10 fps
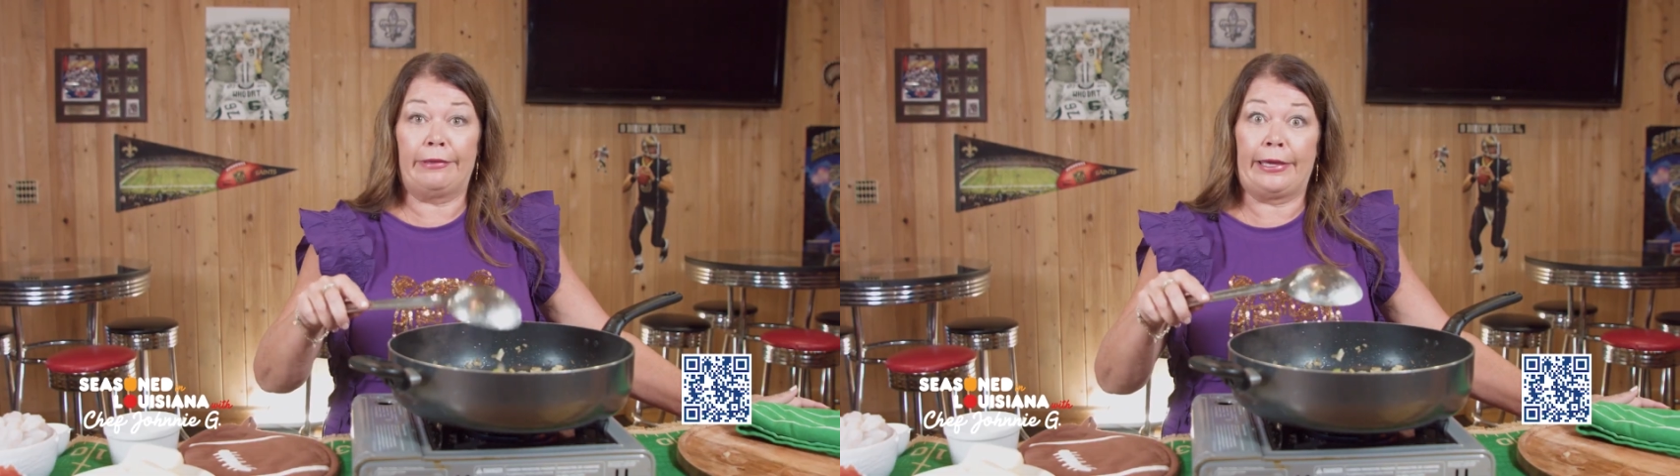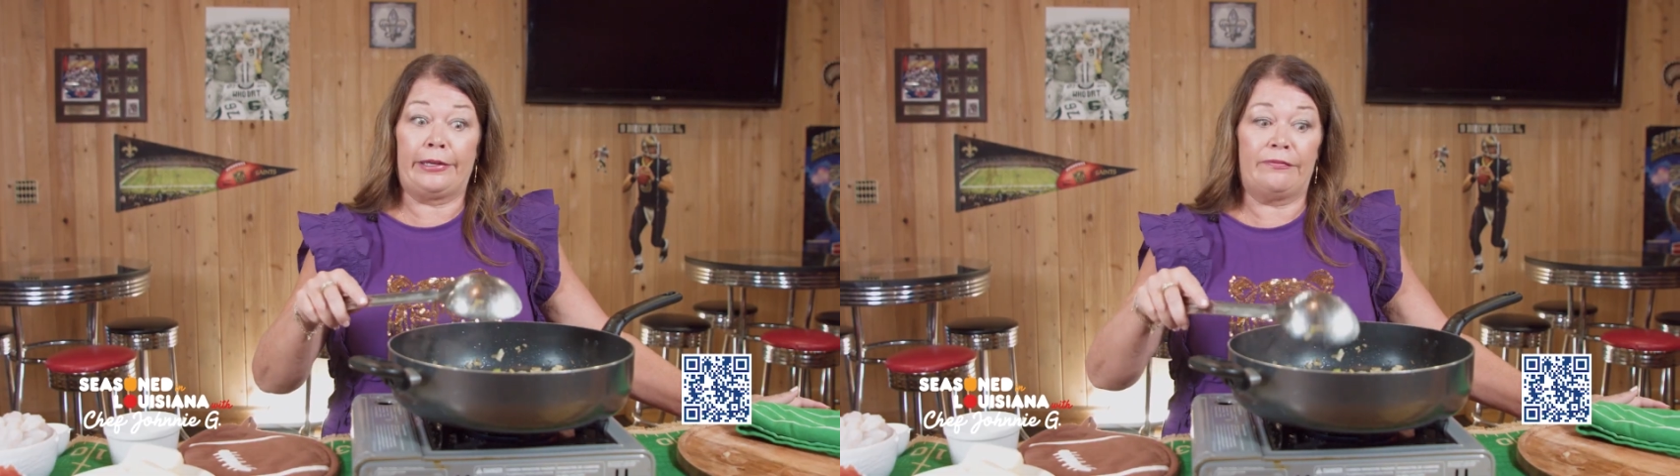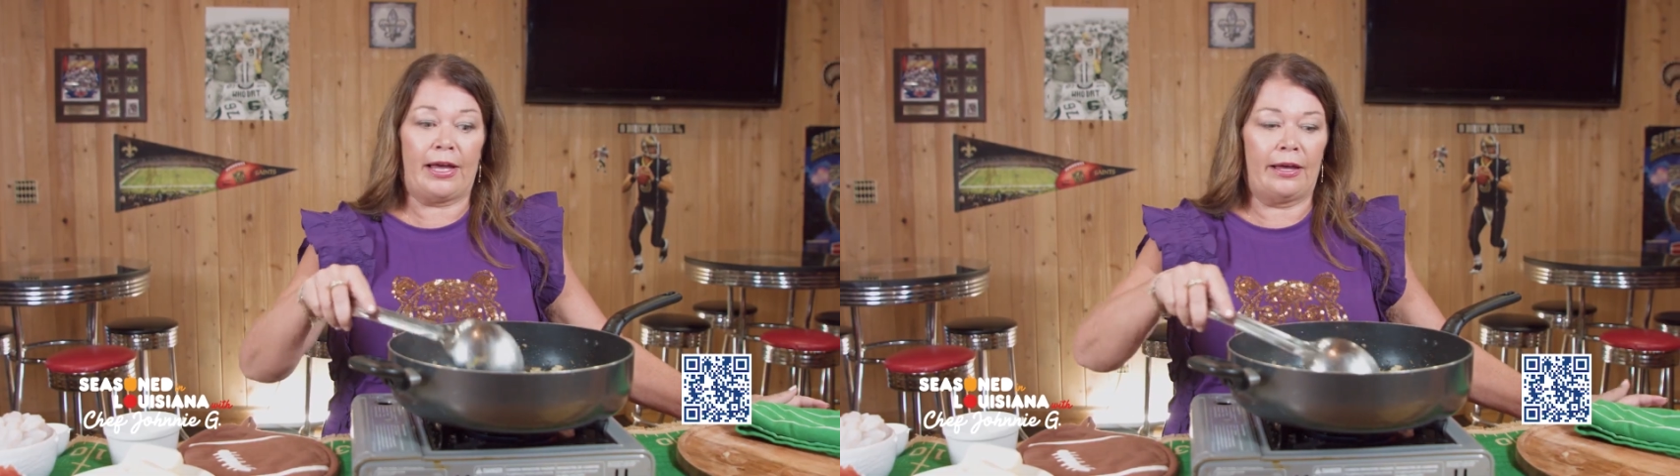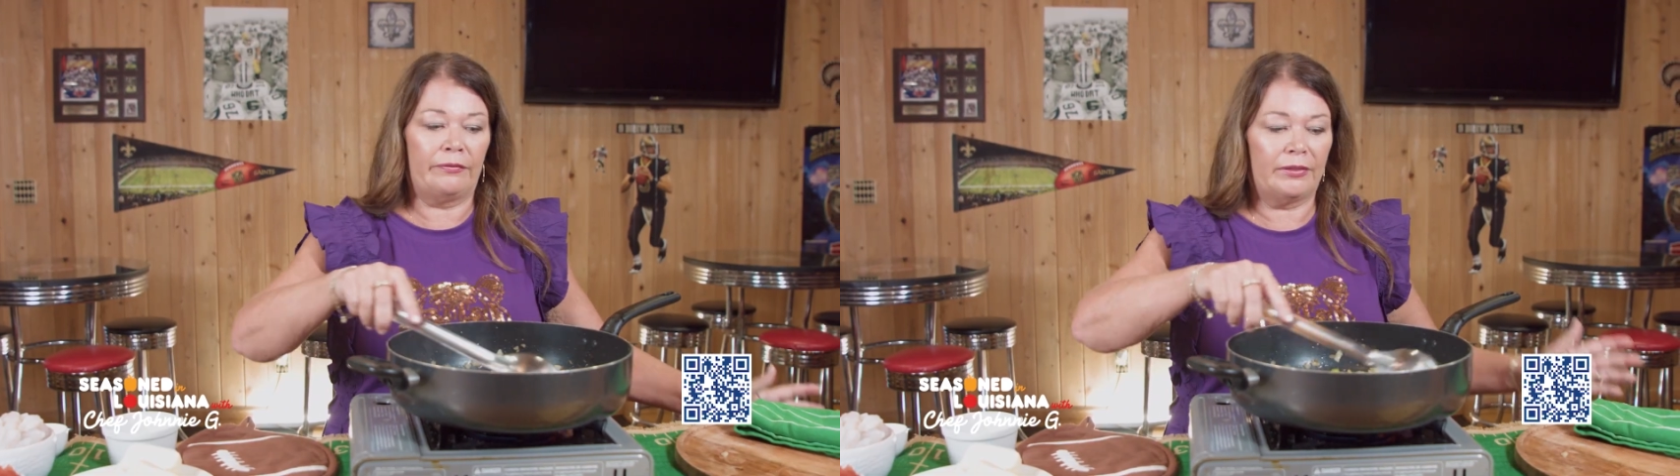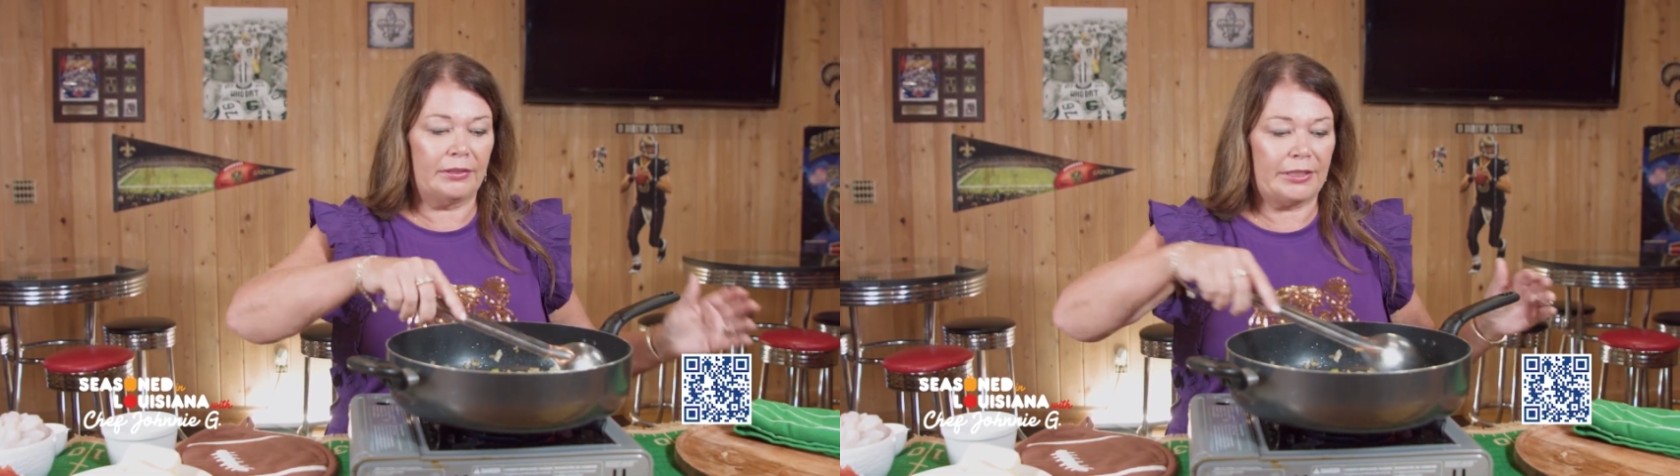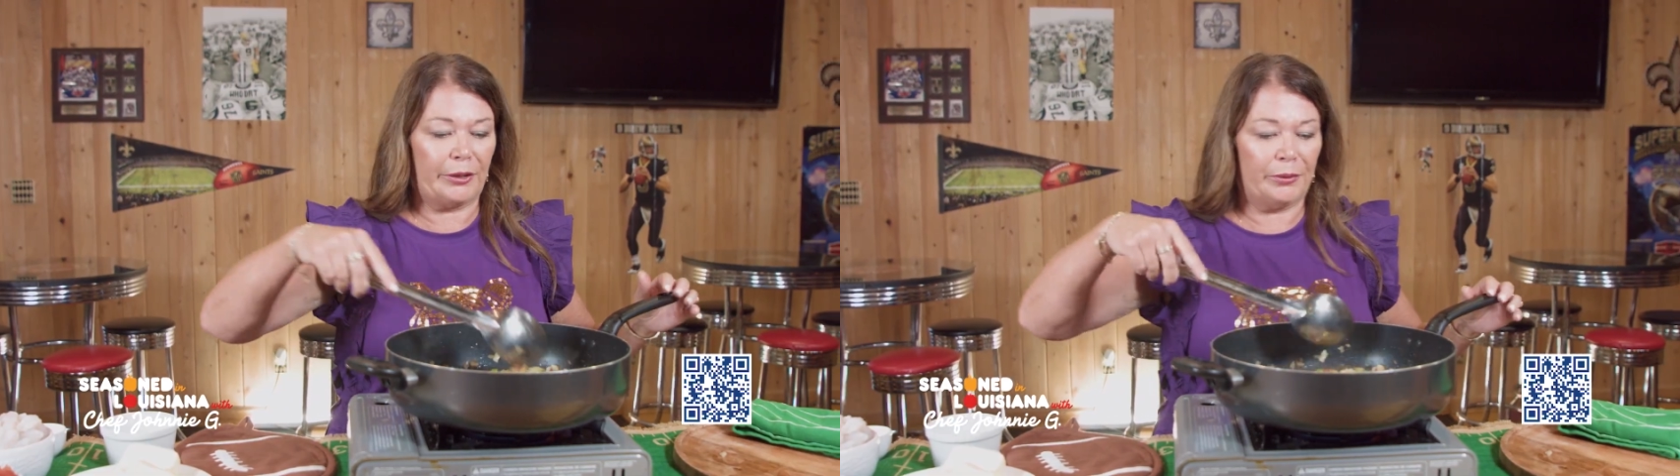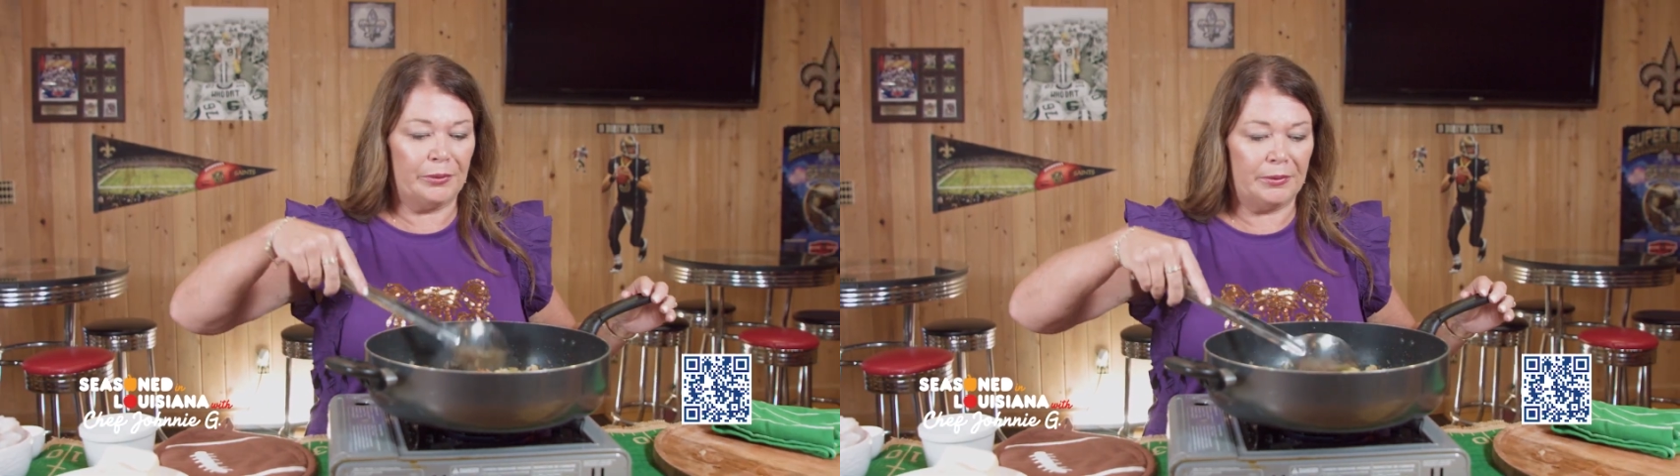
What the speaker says: like 85, so.